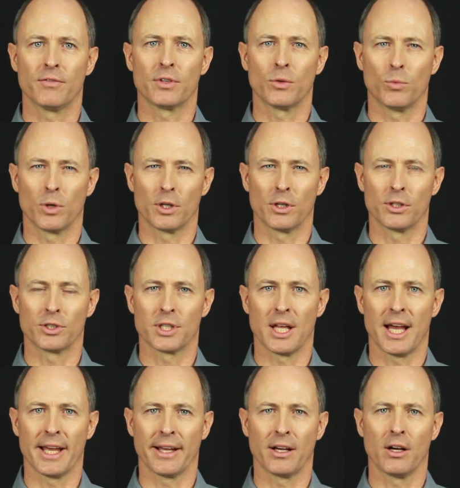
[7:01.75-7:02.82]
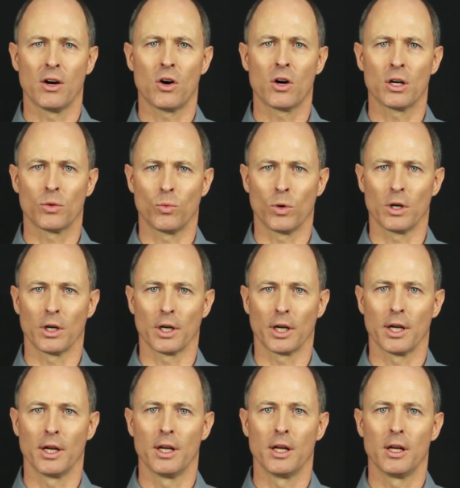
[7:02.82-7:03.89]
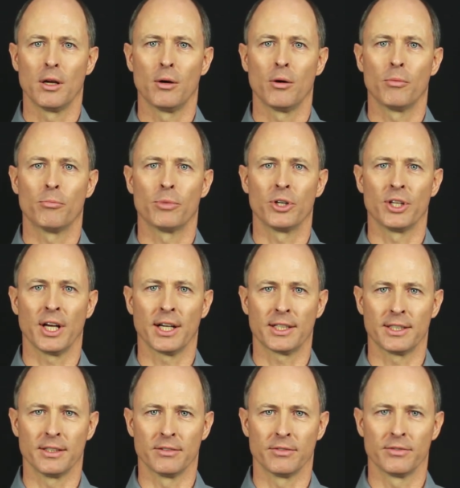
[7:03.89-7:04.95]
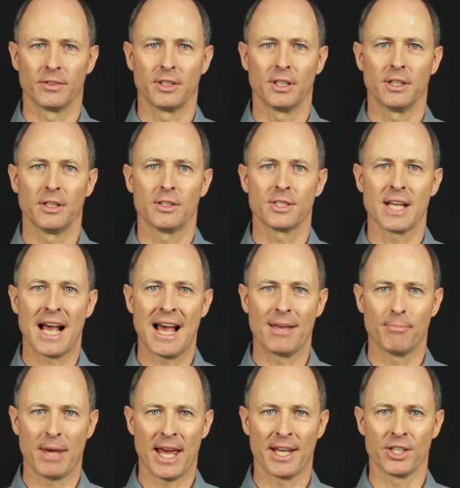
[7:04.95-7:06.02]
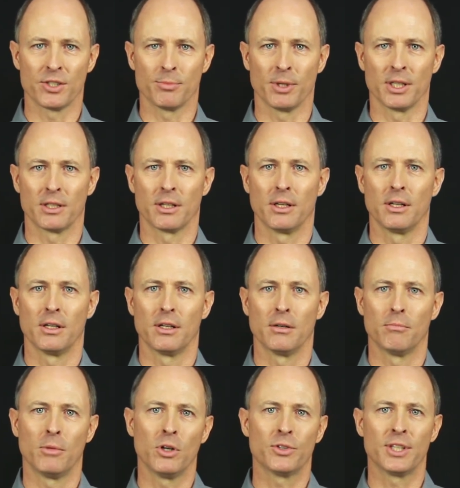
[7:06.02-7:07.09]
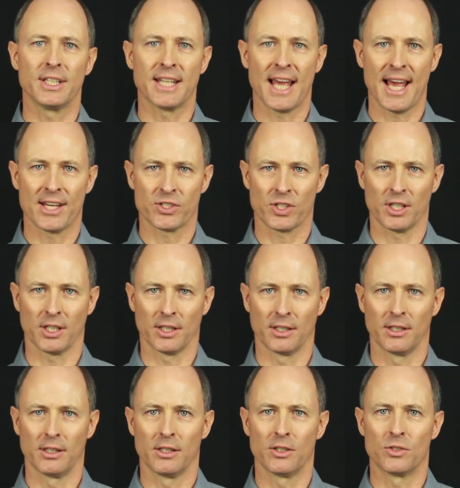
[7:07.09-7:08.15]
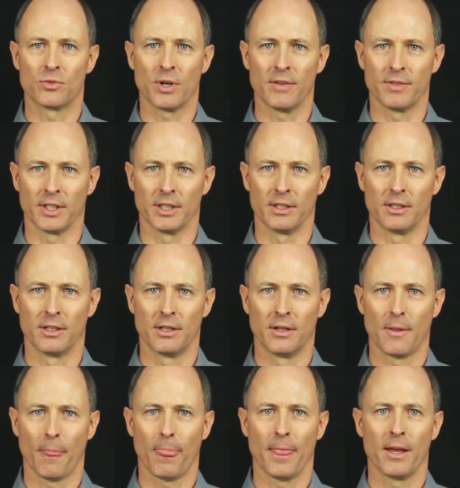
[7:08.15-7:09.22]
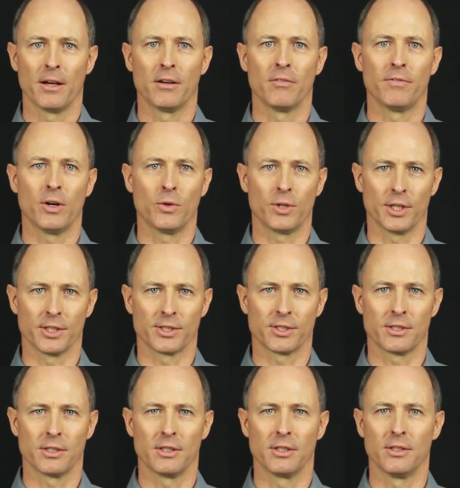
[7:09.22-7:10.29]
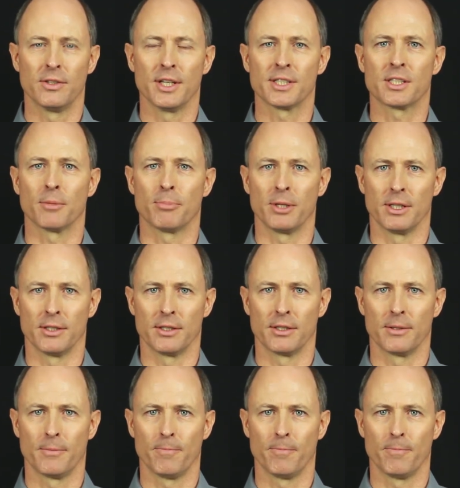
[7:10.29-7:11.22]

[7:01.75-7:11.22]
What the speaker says: for words like hard work, productive, time management, multitasking, driven, focused, disciplined.